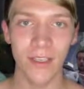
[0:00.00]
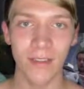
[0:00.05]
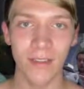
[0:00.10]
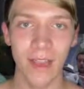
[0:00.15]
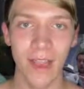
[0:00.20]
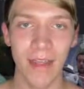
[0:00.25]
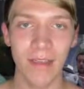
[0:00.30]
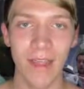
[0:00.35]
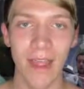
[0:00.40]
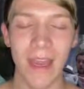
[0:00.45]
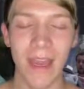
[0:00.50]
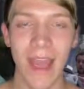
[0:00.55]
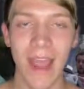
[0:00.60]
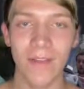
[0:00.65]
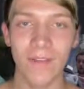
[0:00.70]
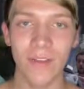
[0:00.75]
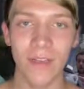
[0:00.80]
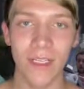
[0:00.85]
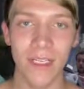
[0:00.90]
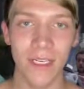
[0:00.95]
and then after
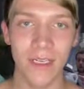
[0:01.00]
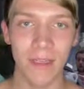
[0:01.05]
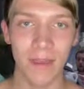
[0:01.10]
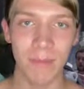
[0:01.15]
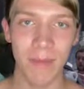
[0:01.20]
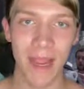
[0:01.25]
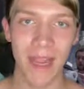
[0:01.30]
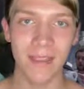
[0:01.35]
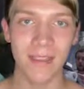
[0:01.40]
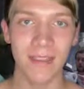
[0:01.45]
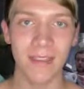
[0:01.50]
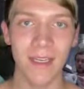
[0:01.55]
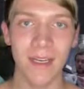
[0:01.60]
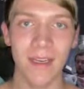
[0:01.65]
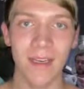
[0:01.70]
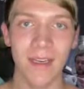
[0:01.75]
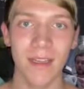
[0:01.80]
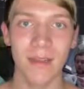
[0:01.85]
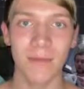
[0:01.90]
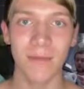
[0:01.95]
he incapacitated
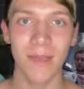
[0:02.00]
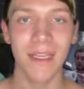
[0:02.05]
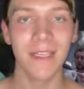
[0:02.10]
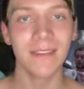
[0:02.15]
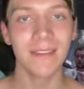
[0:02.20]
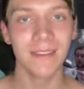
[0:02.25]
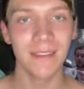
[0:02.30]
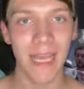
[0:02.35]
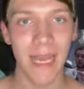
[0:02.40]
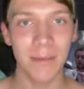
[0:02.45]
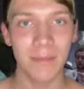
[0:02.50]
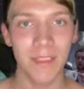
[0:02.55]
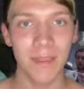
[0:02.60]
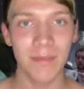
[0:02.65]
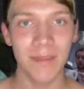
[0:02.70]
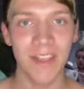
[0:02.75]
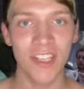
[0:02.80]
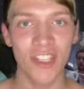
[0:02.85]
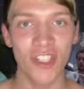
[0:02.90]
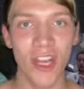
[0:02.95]
him, he stabbed him in
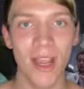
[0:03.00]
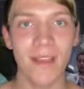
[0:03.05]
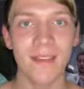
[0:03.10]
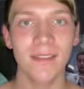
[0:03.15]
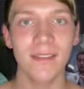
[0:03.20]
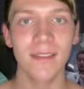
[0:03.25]
the chest.